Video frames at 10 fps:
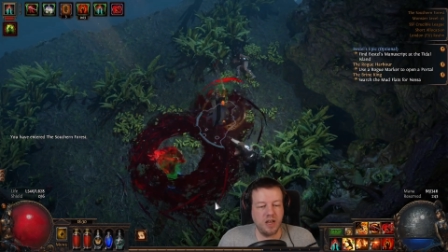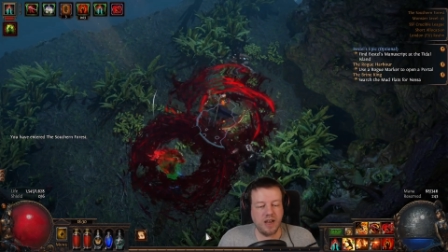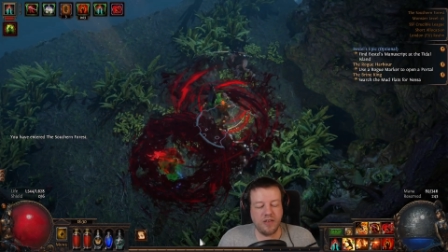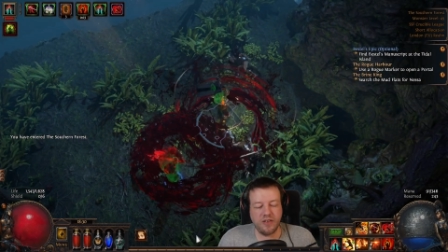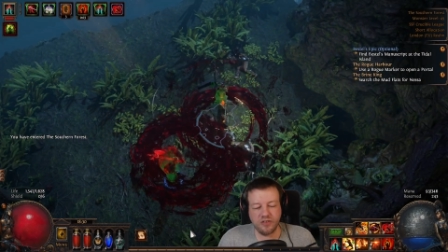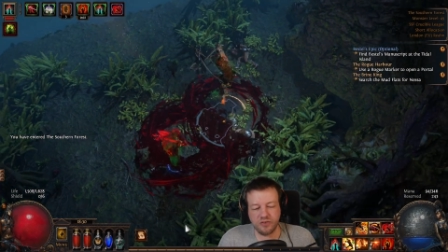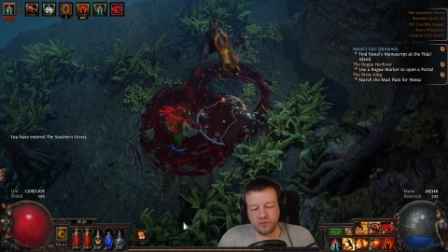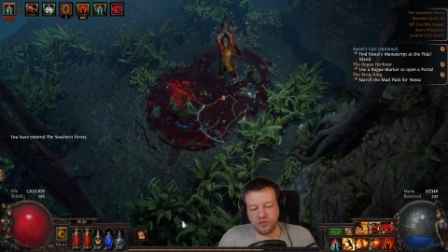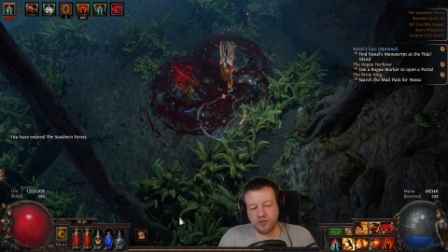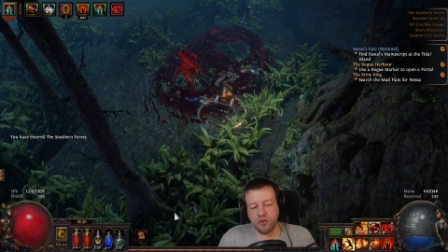Now this
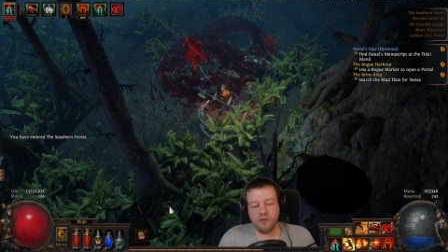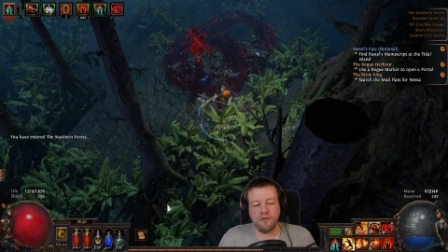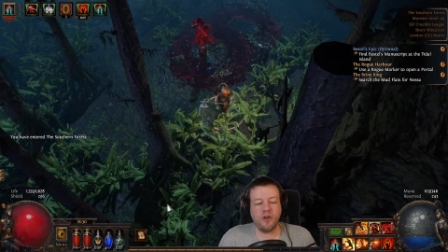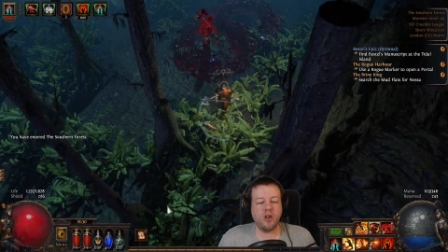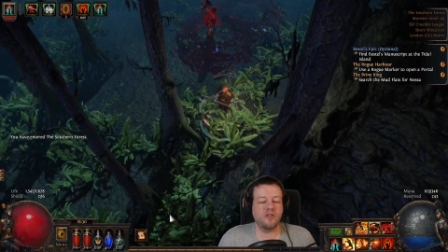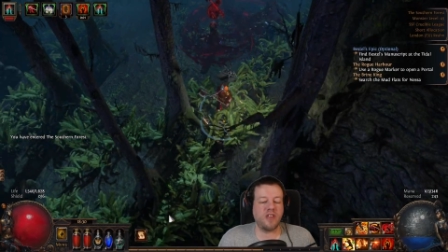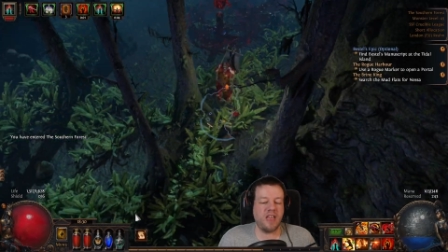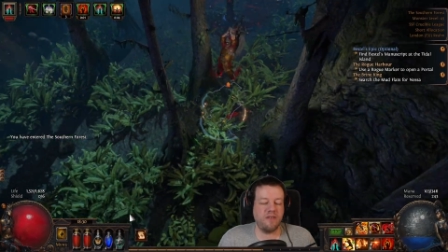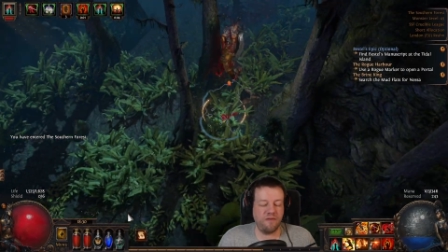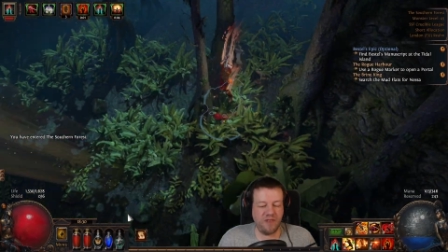sort of follows
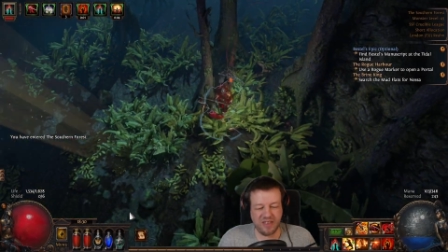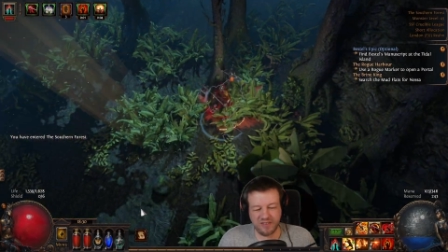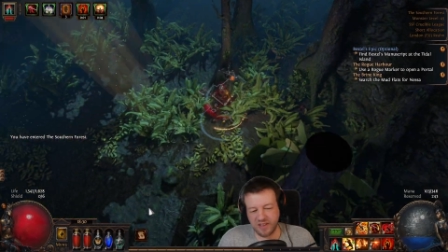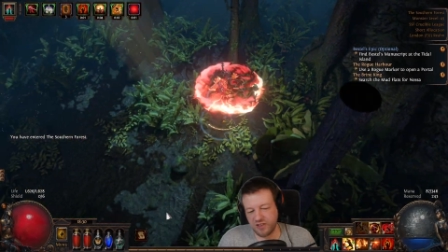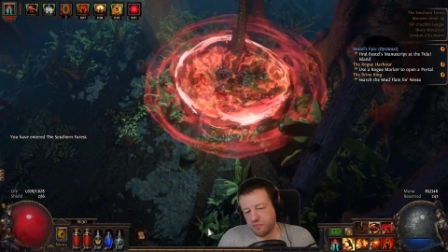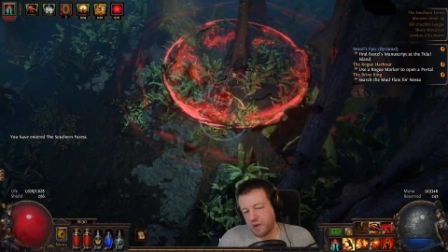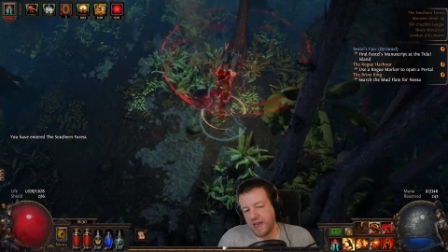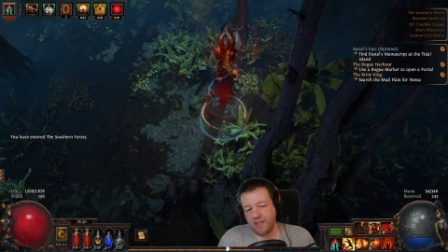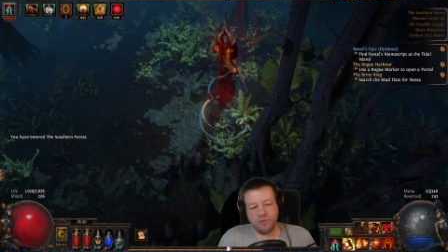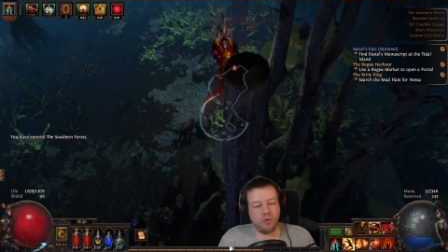a fixed-ish
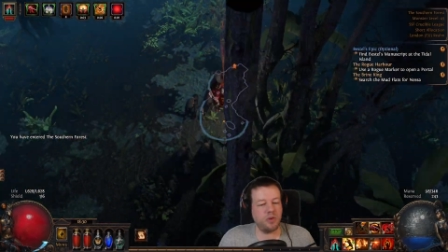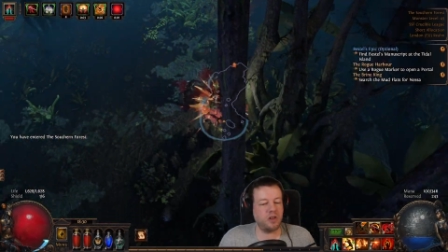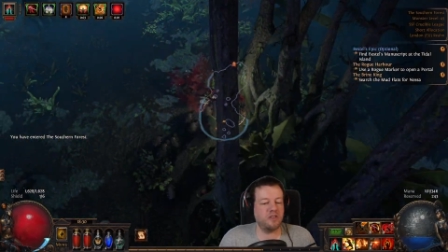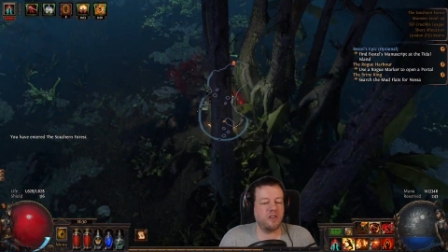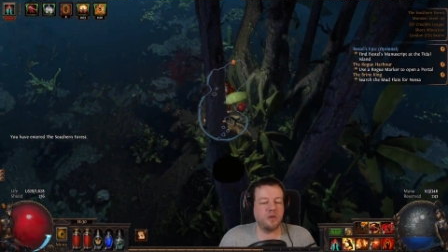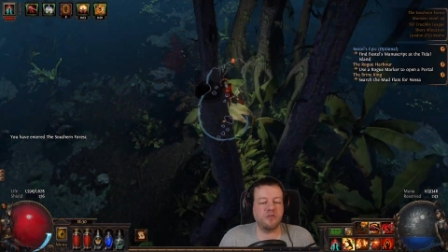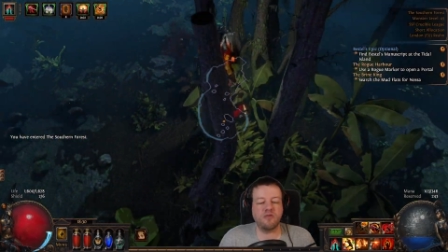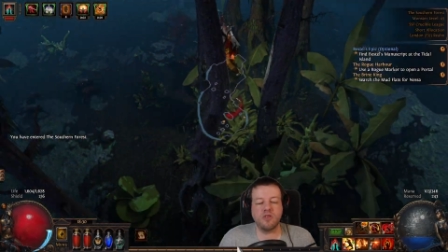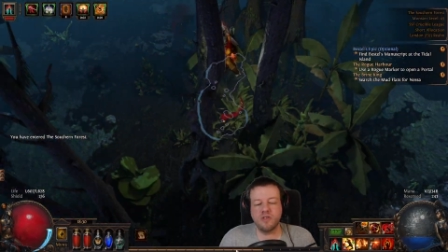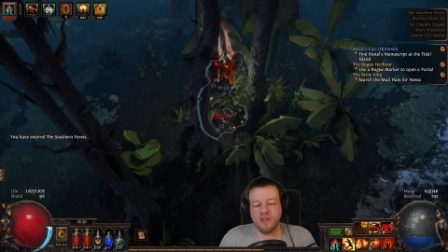path. What we're going to do is
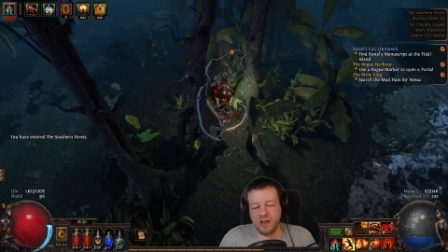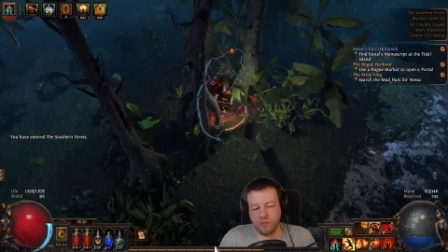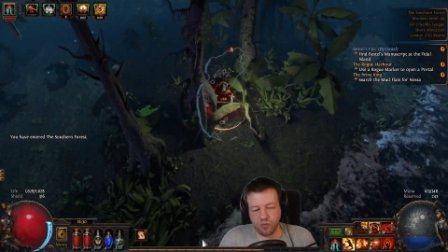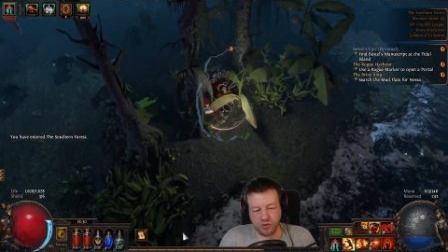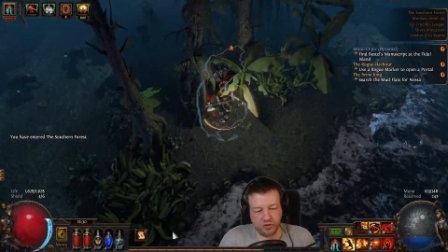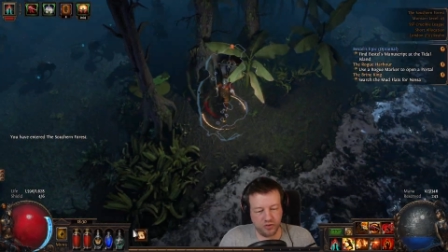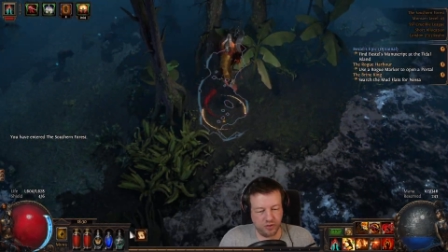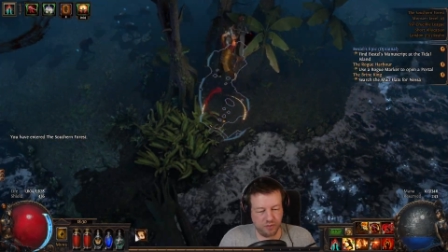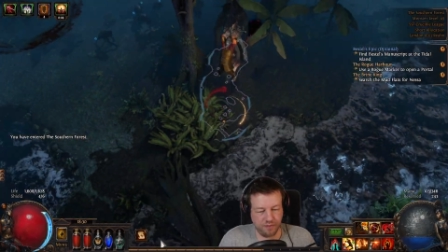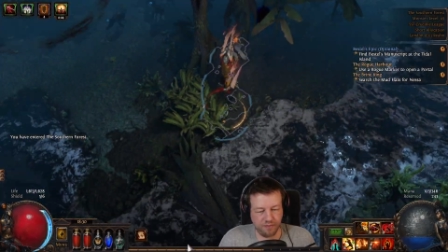run downwards
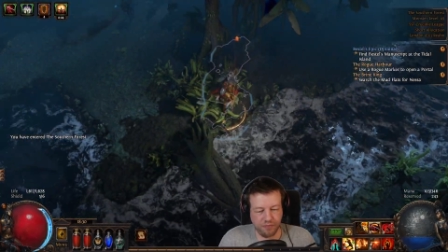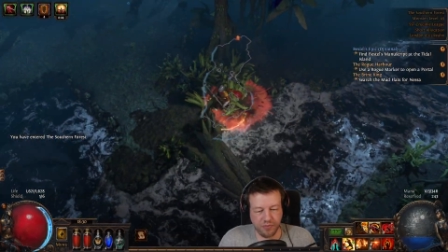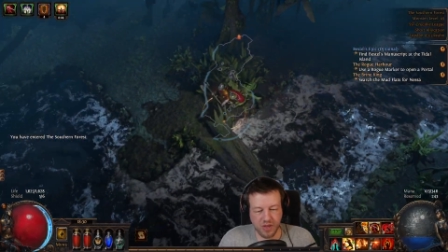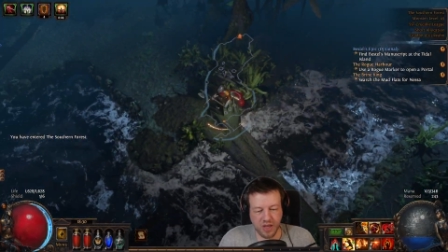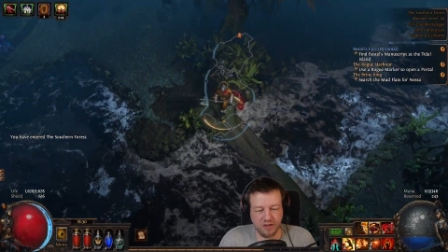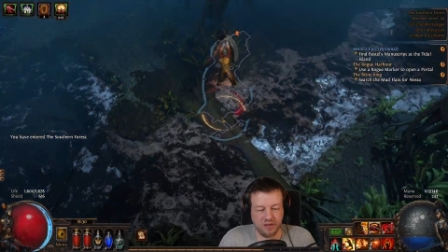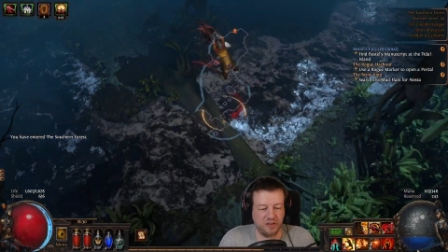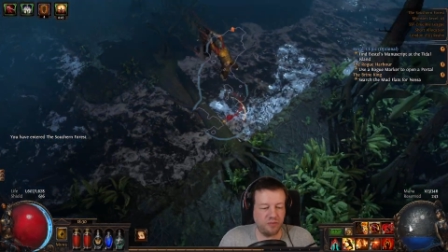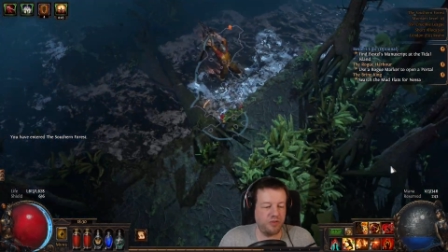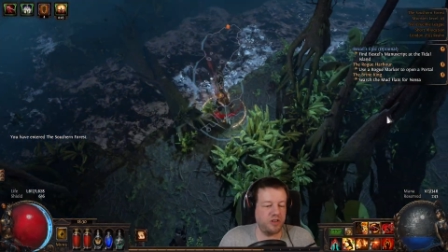to
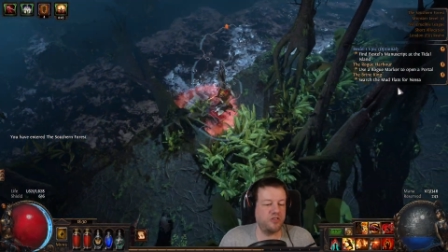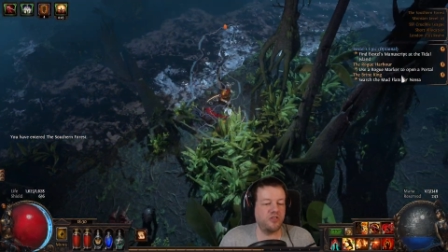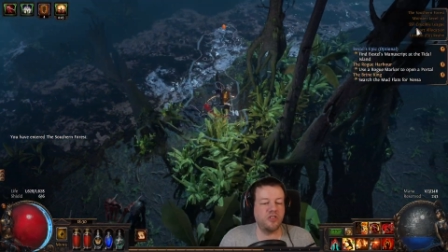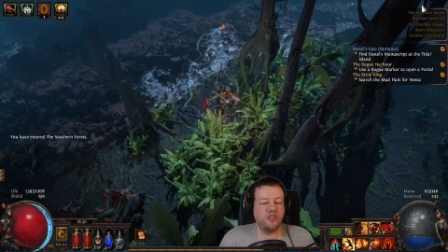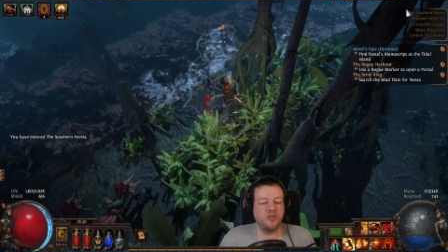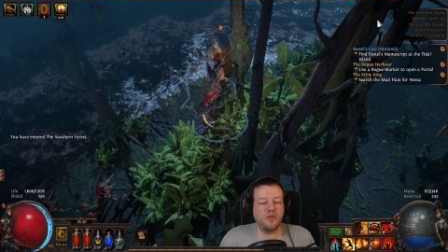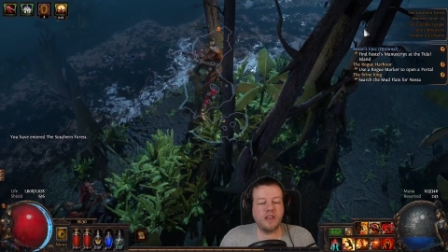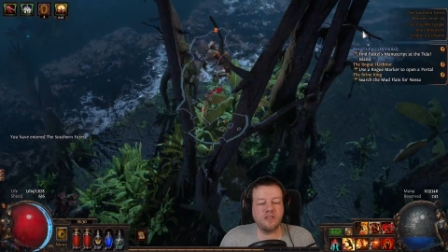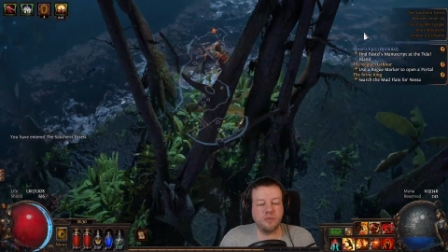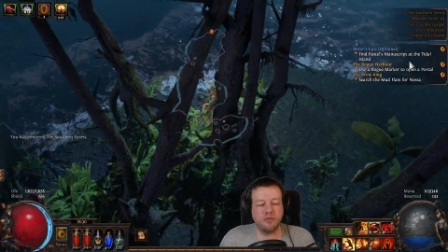this bridge. As soon as we get
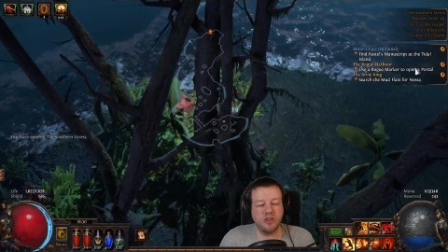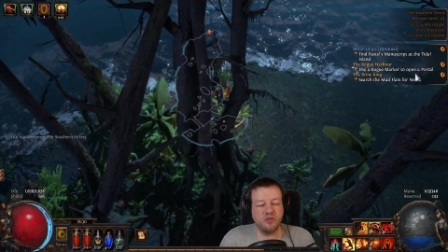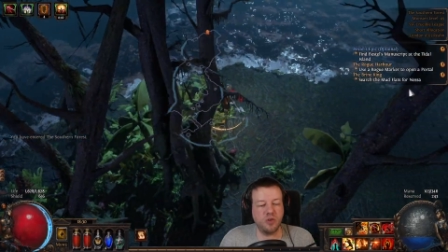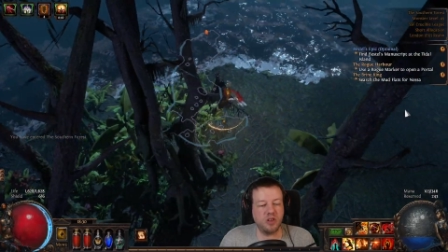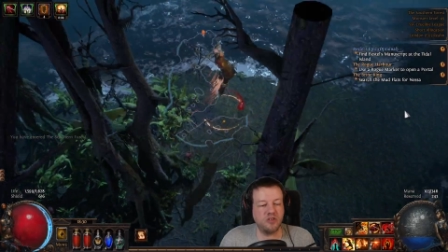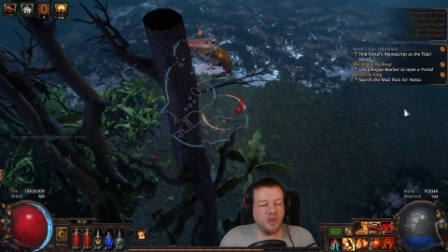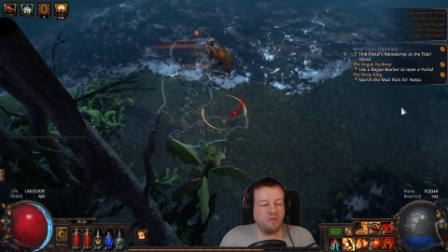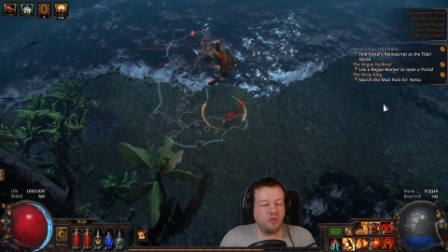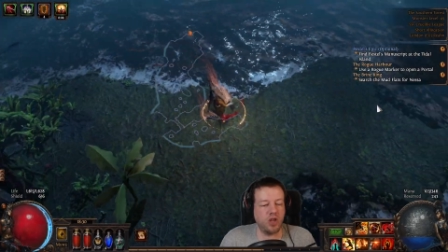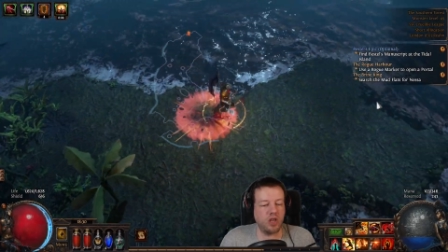to the bridge, we're going to start
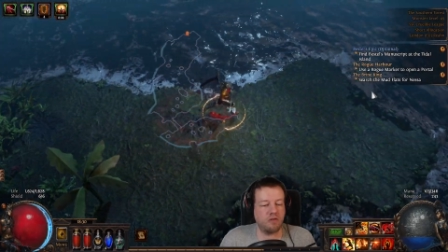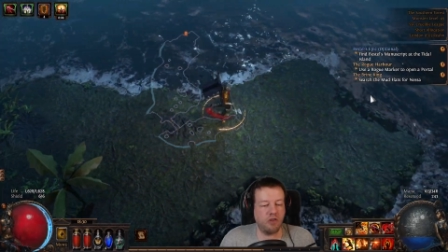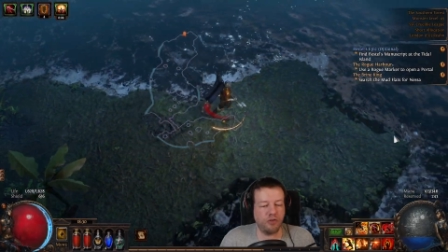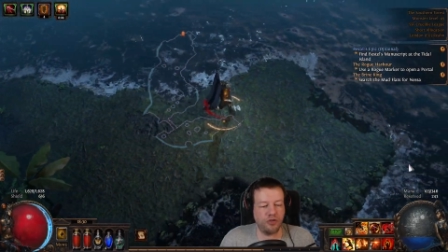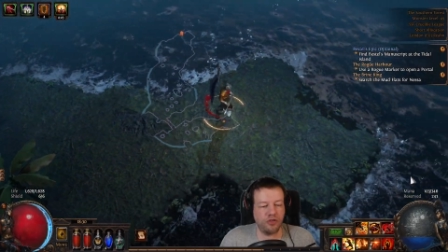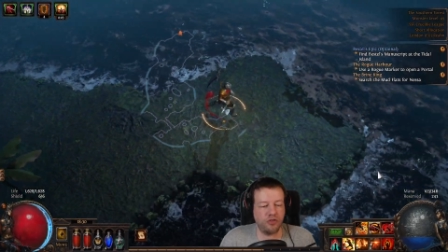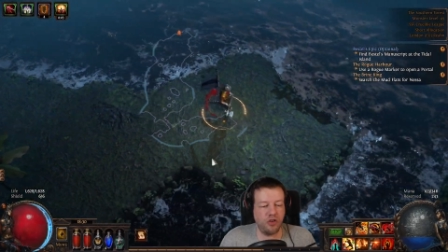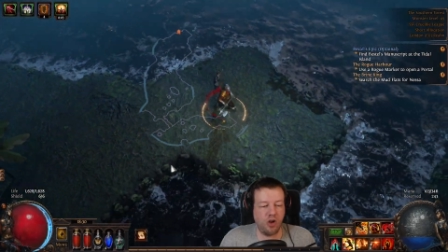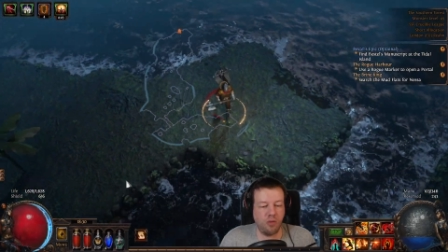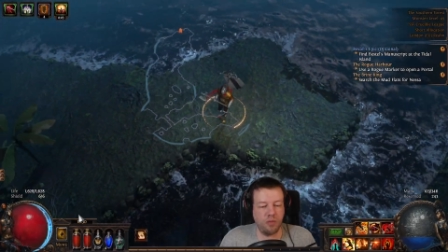running across the
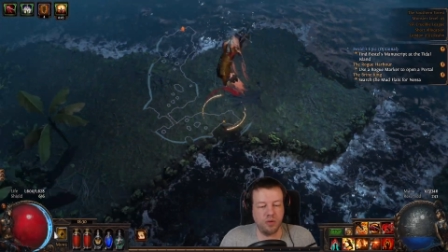top.